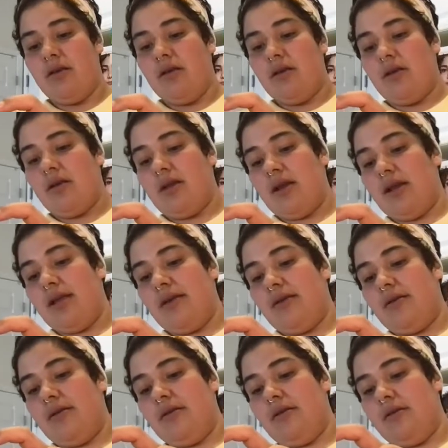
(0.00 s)
All right,
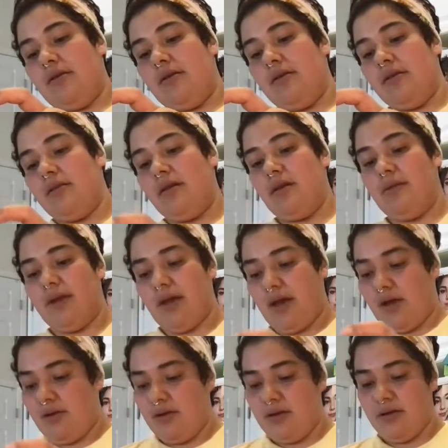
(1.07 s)
there we
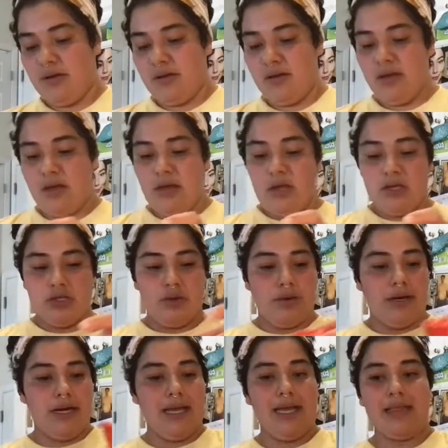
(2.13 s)
go. So we're
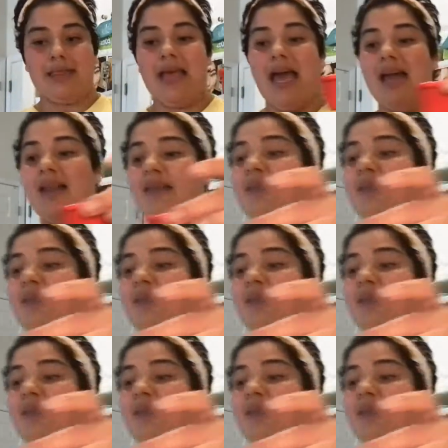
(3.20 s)
going to get that in